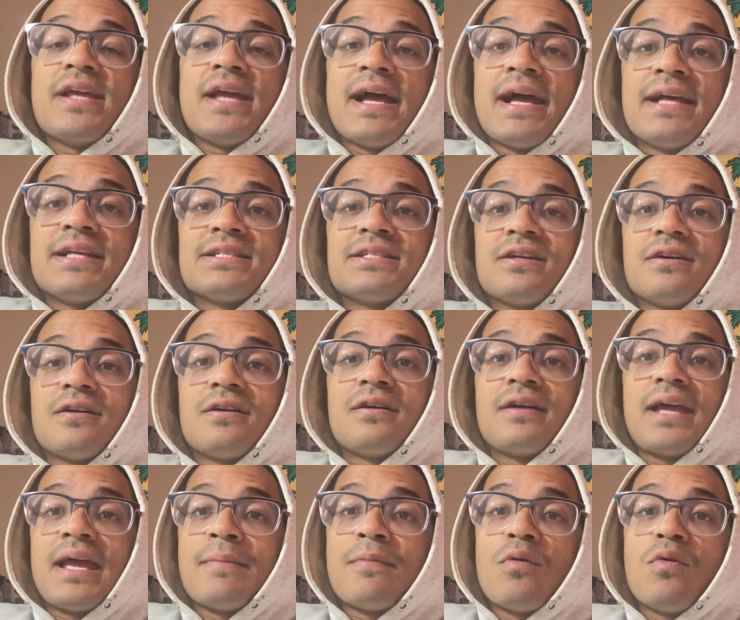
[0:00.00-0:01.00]
he has
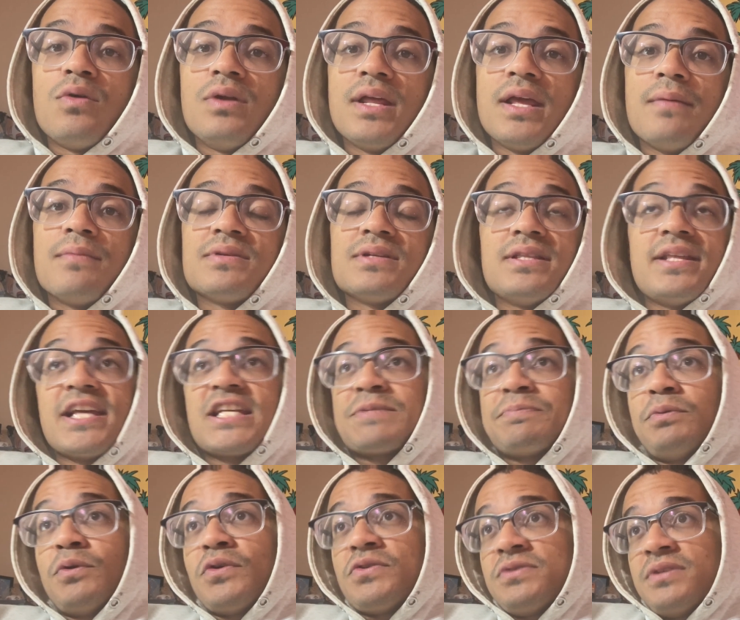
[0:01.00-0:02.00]
Emma Williams and the
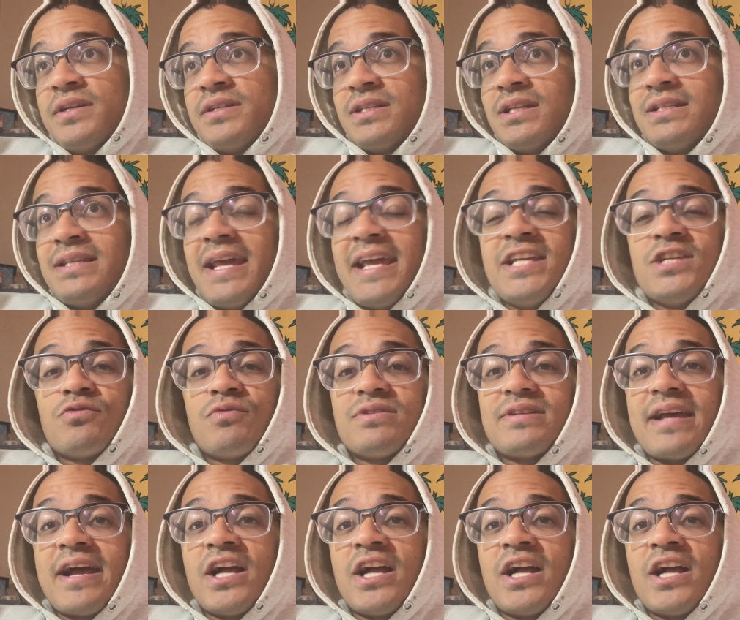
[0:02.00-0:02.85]
explosiveness and the dangerous